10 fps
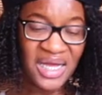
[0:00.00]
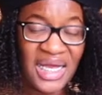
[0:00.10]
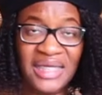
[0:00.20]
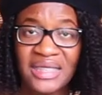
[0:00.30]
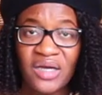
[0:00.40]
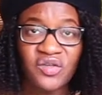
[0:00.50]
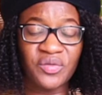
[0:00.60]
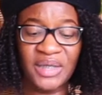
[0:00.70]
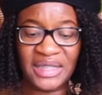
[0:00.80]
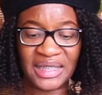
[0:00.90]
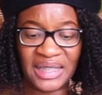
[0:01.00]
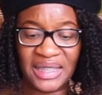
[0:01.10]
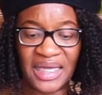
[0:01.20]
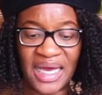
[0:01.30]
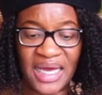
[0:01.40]
And he tells her
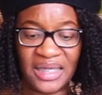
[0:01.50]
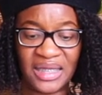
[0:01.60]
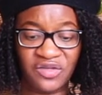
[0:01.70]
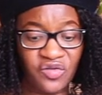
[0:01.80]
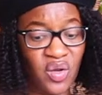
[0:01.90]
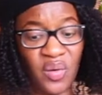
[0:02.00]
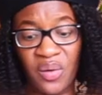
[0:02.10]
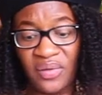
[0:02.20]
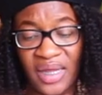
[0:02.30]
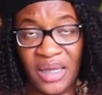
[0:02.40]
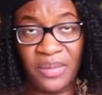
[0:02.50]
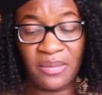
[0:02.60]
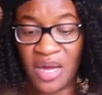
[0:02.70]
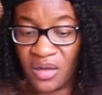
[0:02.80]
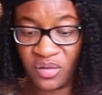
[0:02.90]
basically that things are going well with Ella, but
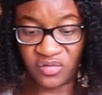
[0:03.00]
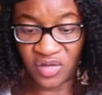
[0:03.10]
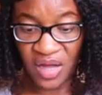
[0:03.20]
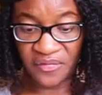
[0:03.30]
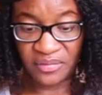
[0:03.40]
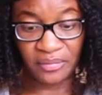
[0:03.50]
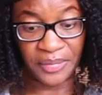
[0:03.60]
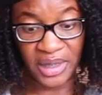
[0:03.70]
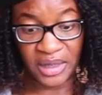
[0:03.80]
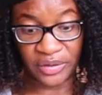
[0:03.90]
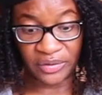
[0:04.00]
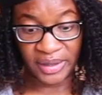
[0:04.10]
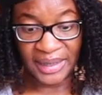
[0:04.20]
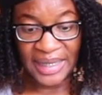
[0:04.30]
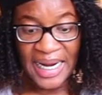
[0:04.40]
I'm not closed off. I mean,
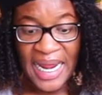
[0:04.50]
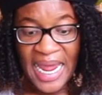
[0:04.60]
clearly.